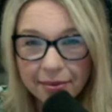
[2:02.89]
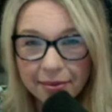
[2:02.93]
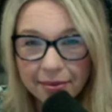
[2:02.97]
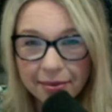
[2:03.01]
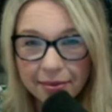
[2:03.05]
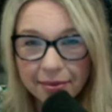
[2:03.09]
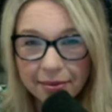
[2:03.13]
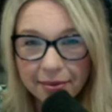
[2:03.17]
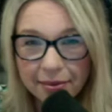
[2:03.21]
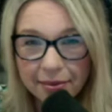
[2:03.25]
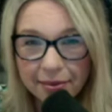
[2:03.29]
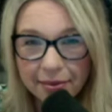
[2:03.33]

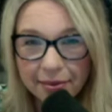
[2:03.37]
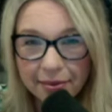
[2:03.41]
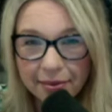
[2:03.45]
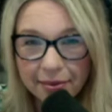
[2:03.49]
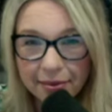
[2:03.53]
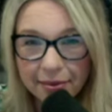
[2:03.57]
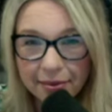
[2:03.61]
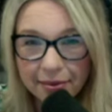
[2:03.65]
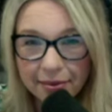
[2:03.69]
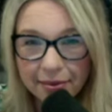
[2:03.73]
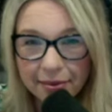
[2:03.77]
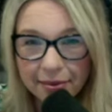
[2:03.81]

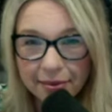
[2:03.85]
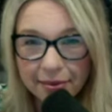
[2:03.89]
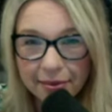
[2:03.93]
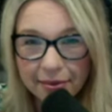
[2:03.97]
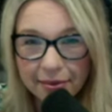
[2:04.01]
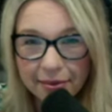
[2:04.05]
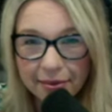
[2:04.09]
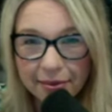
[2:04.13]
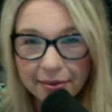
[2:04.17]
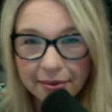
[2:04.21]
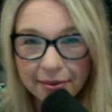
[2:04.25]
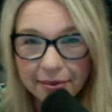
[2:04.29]

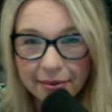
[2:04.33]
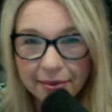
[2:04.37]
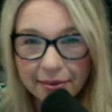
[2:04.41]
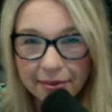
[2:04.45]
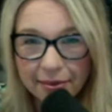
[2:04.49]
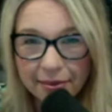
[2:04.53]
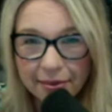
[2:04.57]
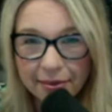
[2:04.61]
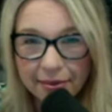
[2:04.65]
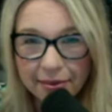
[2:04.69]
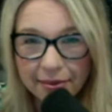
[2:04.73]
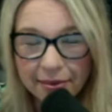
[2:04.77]

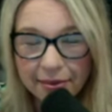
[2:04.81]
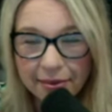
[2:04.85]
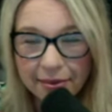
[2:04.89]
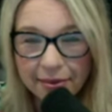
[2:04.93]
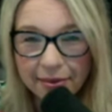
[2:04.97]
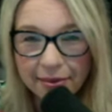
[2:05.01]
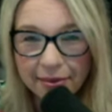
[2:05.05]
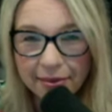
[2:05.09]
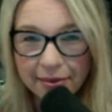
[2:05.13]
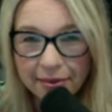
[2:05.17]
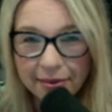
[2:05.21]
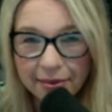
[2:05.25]

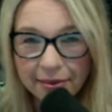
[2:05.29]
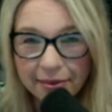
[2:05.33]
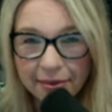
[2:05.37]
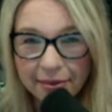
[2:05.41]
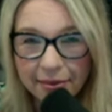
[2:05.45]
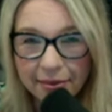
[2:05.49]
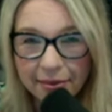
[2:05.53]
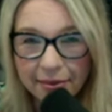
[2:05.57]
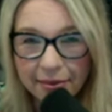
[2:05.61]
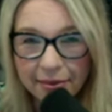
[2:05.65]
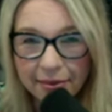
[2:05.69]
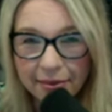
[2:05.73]

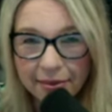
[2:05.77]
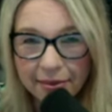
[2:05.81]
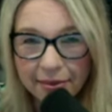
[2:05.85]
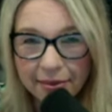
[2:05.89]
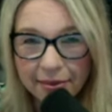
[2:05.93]
(silent)